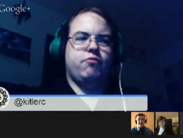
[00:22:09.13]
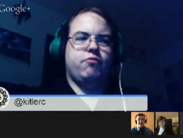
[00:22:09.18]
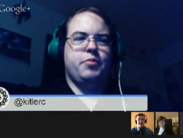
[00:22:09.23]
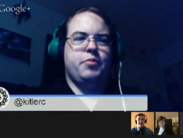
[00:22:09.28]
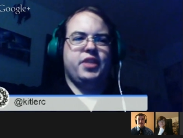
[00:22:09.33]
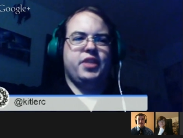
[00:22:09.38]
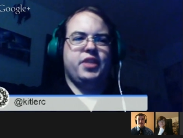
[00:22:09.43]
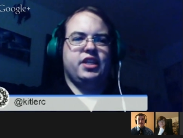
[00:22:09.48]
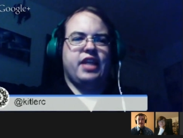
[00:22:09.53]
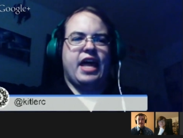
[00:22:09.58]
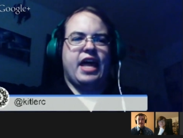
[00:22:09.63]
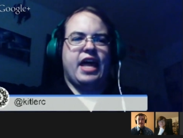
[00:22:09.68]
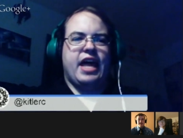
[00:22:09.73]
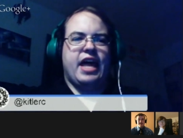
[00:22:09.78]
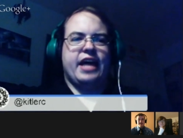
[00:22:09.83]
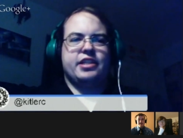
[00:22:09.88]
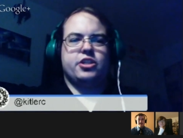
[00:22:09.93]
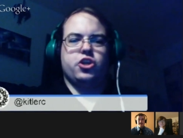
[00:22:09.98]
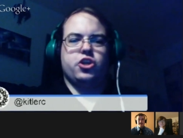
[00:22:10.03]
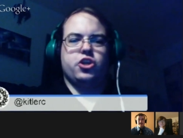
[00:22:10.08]
the
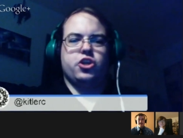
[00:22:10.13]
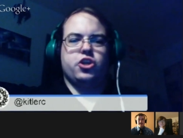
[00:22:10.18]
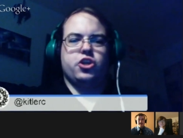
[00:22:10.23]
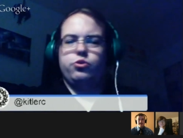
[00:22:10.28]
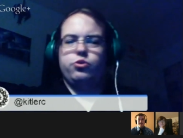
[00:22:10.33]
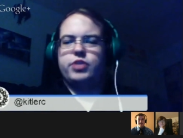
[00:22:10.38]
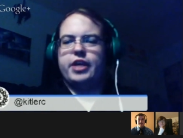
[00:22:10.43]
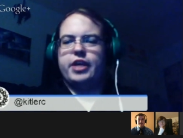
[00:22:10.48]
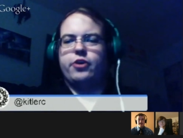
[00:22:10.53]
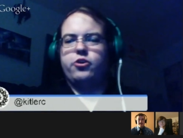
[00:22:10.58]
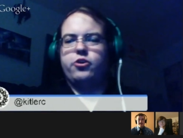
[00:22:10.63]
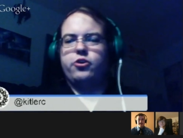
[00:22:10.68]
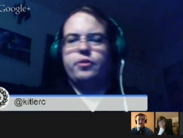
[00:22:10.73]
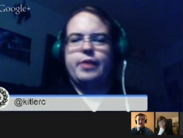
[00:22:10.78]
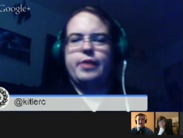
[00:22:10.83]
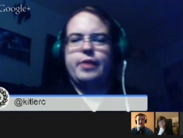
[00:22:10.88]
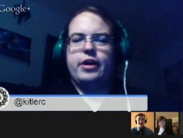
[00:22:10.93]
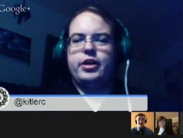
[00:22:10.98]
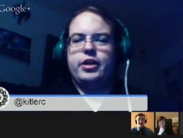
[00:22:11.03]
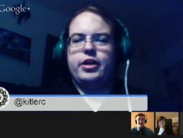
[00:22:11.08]
last news I heard
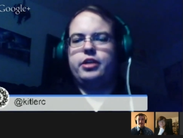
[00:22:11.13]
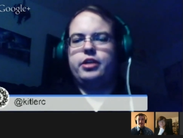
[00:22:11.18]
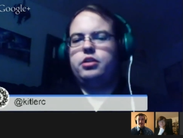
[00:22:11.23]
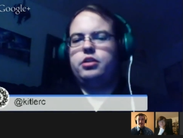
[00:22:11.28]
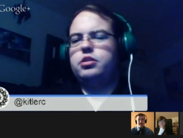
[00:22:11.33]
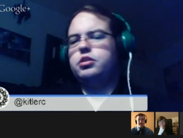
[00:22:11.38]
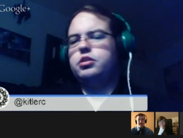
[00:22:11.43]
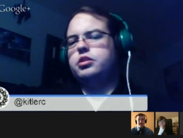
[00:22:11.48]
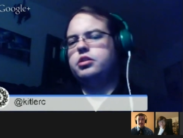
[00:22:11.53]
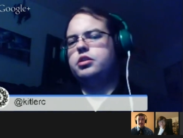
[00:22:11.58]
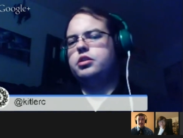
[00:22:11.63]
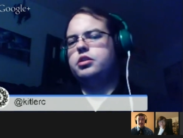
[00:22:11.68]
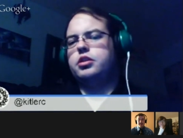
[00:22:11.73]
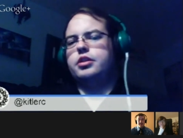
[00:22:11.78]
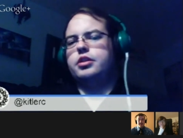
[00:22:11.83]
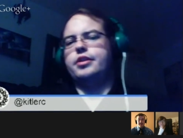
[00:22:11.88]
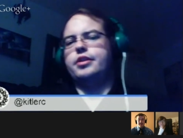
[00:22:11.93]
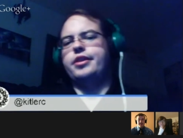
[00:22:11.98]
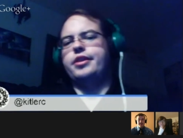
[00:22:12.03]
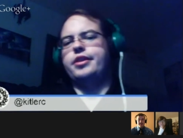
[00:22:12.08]
about it,
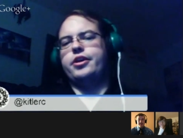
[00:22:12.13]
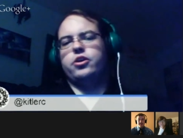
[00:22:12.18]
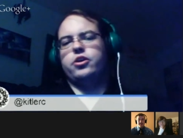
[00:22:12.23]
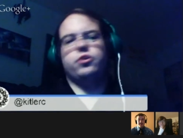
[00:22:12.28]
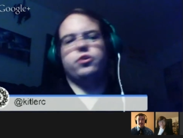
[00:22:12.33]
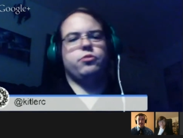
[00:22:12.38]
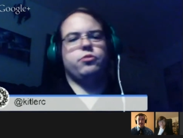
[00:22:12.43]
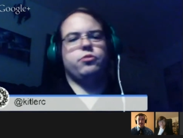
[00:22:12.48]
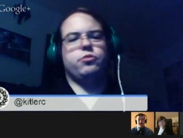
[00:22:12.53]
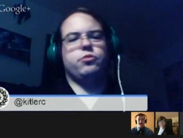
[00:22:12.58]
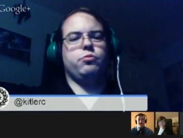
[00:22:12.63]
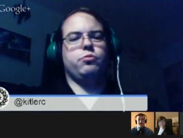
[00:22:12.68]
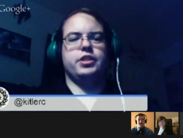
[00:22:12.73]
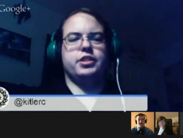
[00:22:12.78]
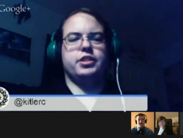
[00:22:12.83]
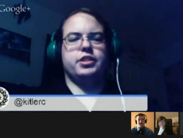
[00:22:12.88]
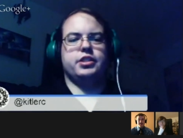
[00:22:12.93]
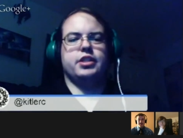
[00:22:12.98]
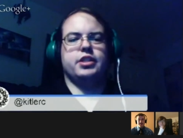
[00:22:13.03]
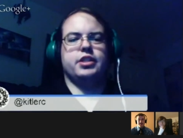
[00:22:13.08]
there
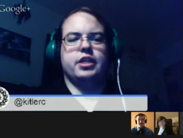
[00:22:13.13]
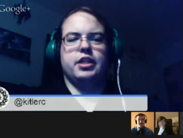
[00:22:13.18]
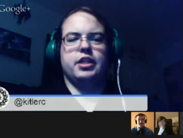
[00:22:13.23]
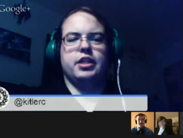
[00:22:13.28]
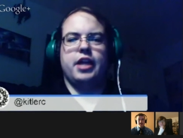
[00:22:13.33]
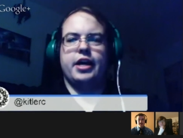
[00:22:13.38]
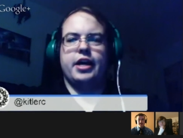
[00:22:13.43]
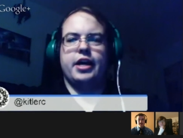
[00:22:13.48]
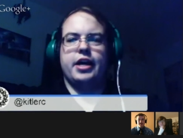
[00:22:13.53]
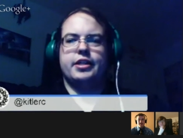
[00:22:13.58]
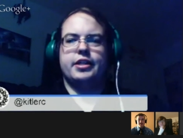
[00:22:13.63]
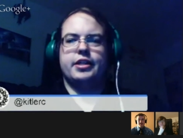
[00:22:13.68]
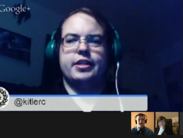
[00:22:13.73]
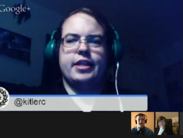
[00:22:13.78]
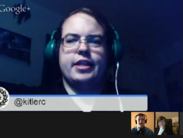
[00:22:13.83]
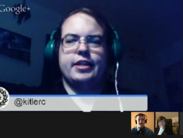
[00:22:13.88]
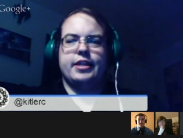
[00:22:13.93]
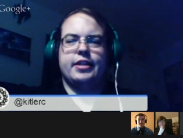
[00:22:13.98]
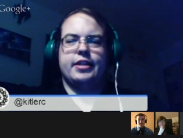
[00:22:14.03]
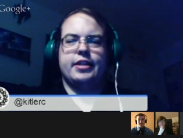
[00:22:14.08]
was a lot
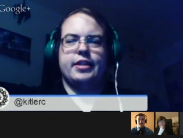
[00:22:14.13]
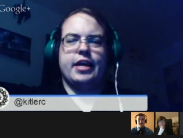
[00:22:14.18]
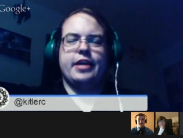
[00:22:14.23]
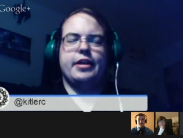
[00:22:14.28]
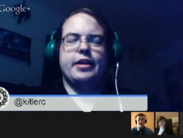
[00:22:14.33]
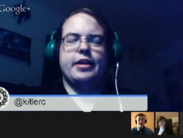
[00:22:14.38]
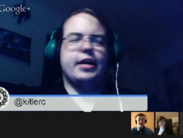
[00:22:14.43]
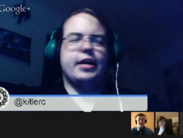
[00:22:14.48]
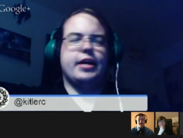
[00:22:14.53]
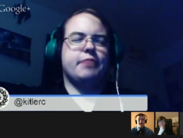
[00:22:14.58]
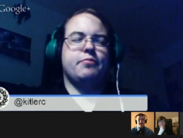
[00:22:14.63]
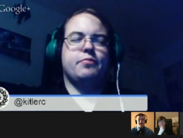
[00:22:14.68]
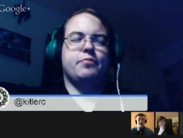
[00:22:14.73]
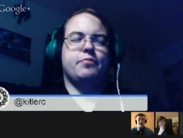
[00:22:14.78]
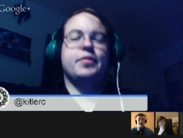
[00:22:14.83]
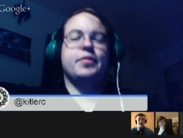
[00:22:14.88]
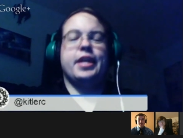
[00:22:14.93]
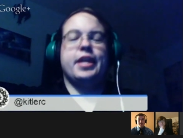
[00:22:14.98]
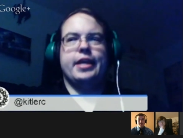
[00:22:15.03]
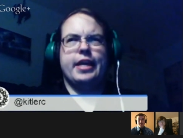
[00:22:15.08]
that I.
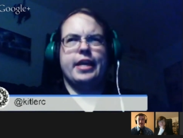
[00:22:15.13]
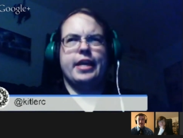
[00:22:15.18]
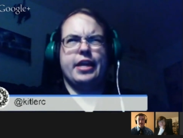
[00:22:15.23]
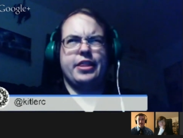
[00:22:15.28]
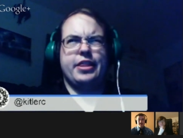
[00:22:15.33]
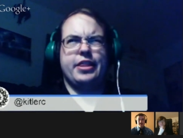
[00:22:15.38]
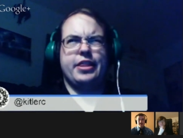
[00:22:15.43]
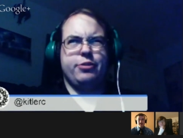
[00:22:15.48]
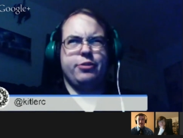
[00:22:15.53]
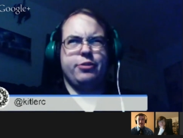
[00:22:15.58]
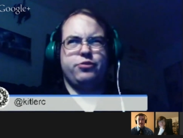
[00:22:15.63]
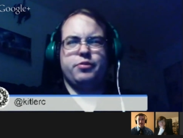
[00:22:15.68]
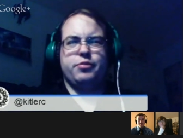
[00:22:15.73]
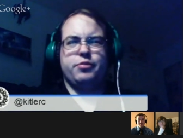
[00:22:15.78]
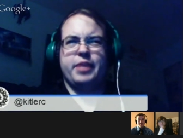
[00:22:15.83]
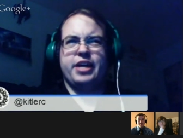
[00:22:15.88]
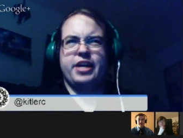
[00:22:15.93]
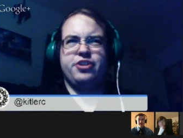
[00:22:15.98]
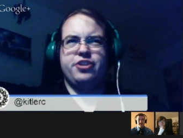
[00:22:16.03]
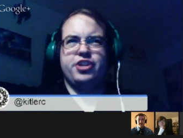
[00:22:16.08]
Then again, I think it was from
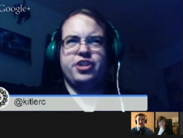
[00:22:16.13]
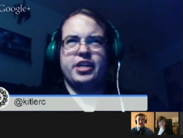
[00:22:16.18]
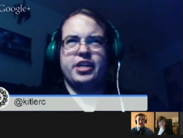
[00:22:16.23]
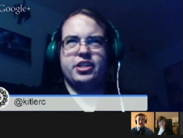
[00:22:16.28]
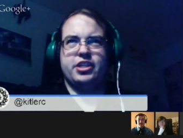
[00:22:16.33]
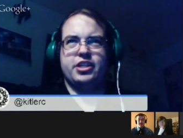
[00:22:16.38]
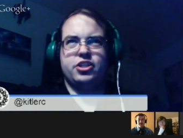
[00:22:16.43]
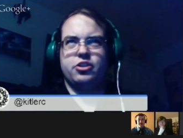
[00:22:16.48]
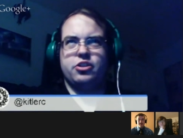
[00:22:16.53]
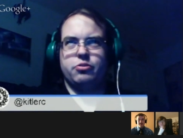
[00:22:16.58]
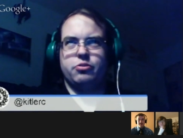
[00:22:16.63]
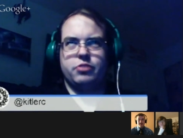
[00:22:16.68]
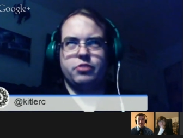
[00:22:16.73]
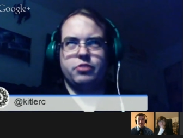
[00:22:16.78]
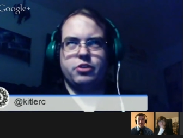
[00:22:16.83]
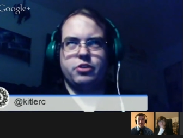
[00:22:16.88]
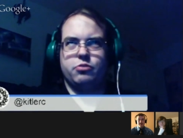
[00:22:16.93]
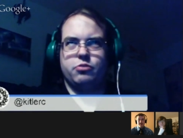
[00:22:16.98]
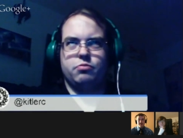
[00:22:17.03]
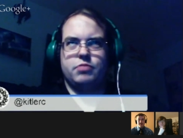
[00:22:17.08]
IGN, so
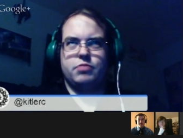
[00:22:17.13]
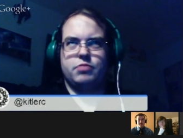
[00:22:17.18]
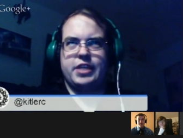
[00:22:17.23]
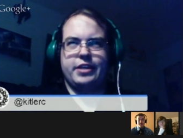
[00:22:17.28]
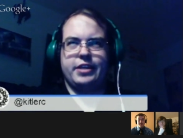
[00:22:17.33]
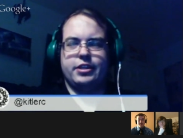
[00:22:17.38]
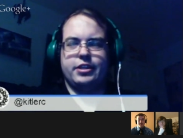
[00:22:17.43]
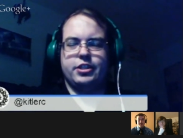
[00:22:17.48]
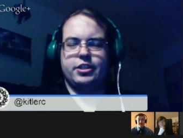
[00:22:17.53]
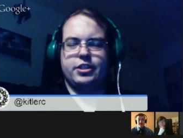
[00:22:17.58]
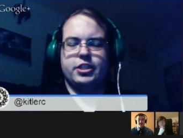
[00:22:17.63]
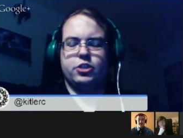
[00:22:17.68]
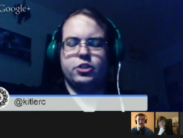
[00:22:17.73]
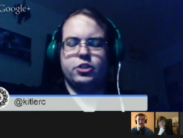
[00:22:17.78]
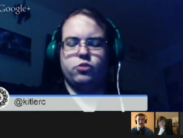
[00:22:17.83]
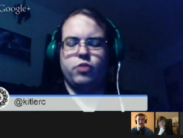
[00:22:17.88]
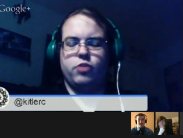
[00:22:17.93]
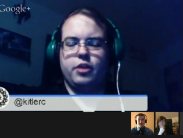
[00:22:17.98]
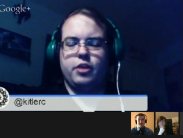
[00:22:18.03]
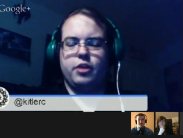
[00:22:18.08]
don't take this as a
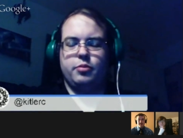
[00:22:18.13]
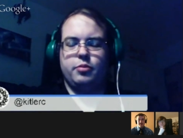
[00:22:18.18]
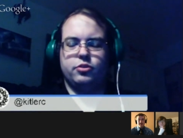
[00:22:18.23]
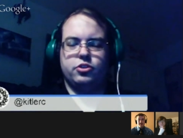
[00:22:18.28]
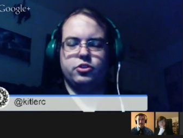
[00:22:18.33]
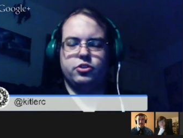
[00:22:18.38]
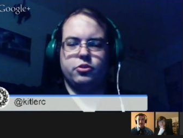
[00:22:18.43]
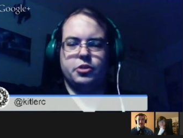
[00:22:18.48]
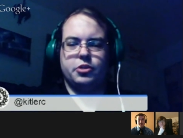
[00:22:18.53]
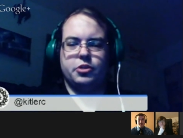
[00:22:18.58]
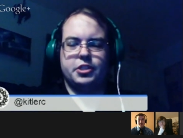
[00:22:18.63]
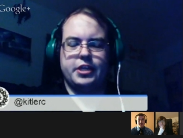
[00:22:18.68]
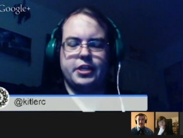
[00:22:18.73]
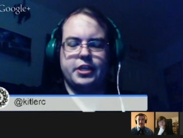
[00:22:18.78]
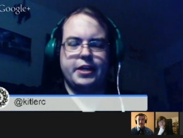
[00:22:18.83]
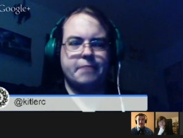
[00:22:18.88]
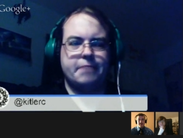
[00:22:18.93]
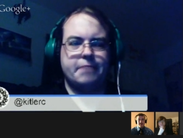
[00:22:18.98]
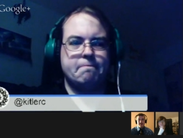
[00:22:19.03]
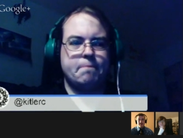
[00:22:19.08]
credible source. Then
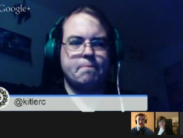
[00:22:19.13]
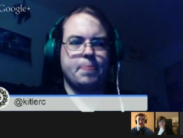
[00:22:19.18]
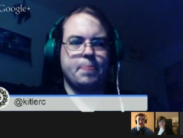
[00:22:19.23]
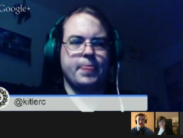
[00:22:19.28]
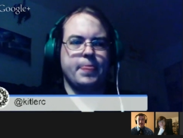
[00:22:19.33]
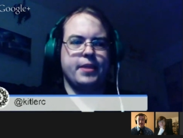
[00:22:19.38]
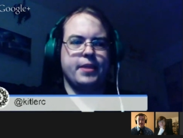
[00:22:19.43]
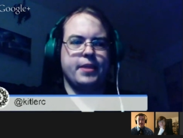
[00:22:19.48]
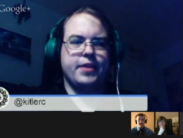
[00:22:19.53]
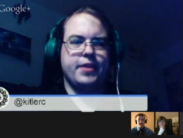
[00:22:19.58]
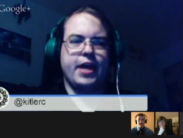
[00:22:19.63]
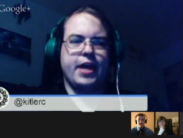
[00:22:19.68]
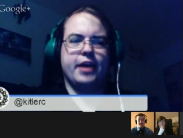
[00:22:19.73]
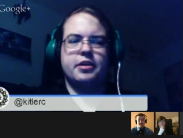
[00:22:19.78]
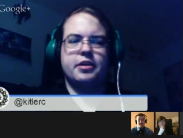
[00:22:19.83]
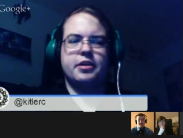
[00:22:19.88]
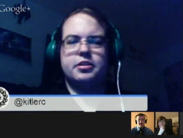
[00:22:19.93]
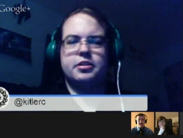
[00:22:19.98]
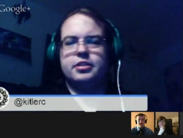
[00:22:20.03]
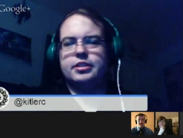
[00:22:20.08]
that
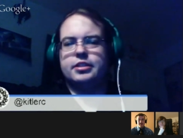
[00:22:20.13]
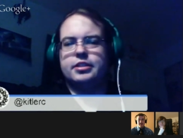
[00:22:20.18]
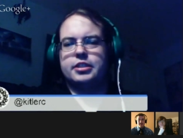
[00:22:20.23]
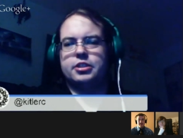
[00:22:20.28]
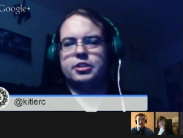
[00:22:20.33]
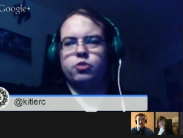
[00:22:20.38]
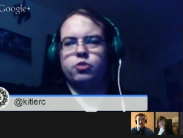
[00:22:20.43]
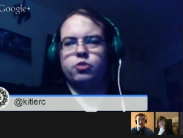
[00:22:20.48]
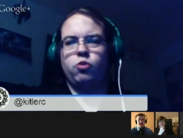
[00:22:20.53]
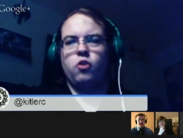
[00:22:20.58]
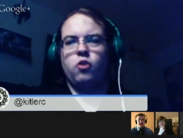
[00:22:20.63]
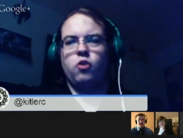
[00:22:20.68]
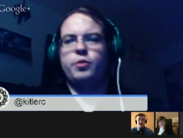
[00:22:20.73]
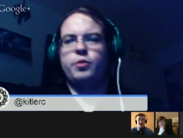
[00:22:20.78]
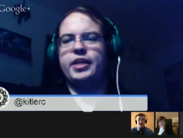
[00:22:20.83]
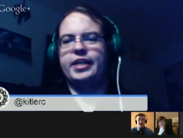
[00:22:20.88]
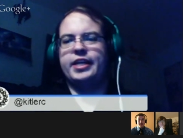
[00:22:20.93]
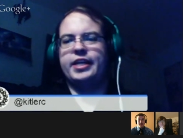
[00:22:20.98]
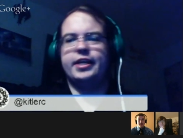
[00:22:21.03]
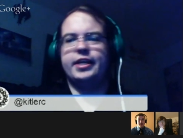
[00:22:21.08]
Chroma
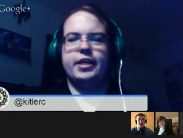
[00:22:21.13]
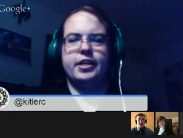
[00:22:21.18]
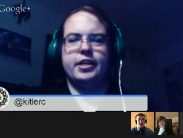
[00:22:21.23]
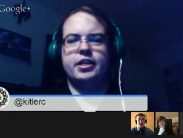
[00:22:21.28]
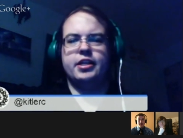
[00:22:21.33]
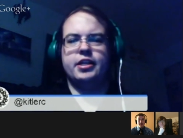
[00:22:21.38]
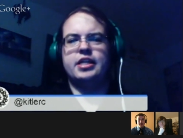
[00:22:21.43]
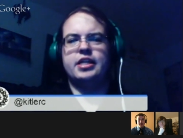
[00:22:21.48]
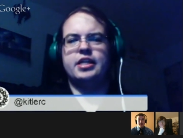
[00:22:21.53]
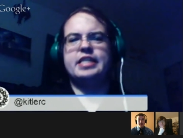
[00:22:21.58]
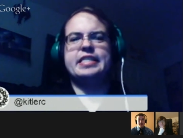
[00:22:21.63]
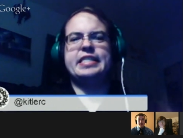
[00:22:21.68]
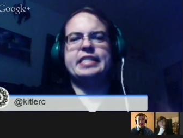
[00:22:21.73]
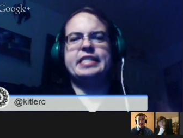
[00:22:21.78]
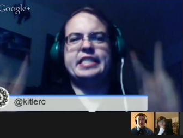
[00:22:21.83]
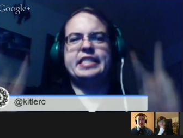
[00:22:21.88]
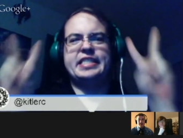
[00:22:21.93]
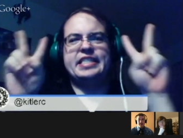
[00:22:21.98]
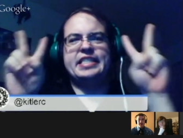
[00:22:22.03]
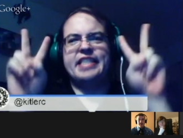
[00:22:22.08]
needed
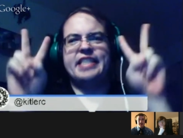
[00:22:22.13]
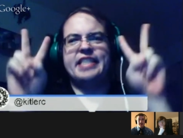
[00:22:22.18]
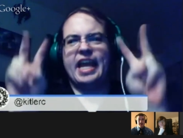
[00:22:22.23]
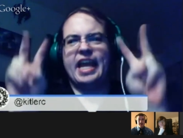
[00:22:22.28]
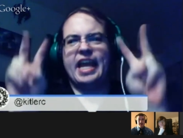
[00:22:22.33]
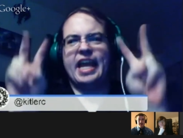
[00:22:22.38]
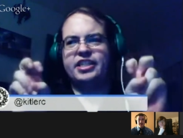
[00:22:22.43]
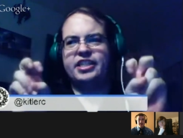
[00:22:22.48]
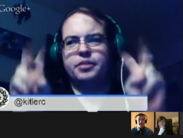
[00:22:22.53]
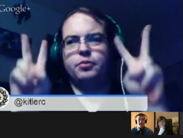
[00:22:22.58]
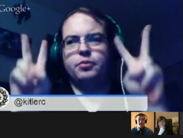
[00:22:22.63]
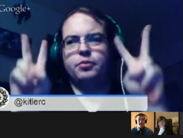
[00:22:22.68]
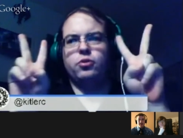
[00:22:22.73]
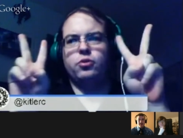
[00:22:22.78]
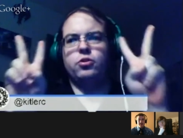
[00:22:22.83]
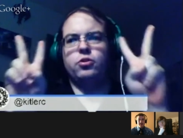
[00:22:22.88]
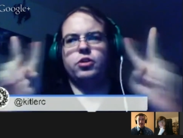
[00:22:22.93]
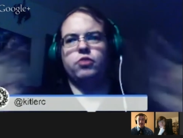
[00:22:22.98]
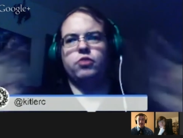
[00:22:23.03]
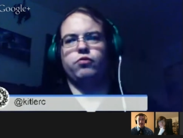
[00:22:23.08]

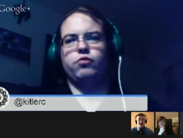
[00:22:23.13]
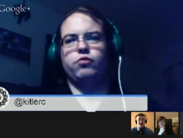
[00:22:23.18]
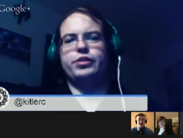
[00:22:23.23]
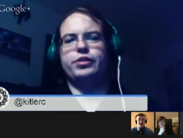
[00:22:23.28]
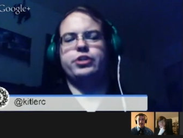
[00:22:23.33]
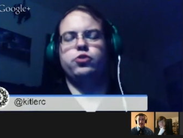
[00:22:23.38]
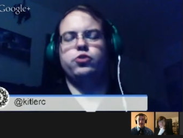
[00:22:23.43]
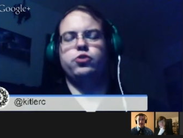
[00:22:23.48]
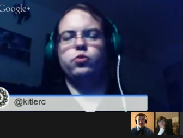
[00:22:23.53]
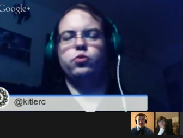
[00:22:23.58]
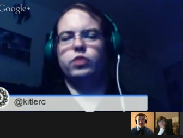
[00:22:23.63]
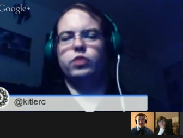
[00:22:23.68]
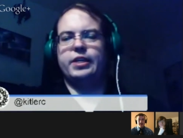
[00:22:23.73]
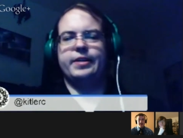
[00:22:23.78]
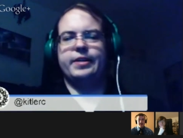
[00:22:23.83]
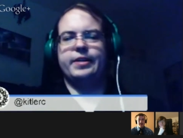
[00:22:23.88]
sizable retooling.